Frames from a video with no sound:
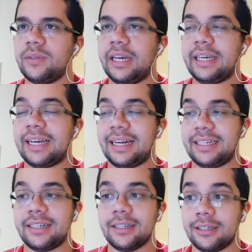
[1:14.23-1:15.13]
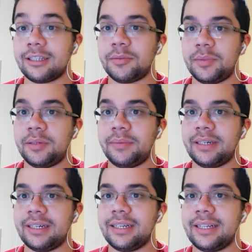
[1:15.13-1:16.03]
it kind of hurt me
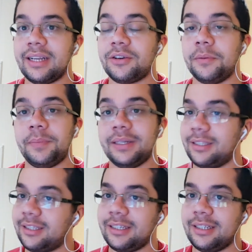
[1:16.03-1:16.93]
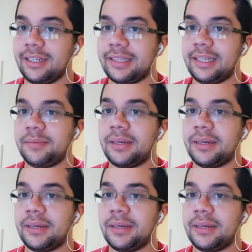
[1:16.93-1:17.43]
because I completely understand,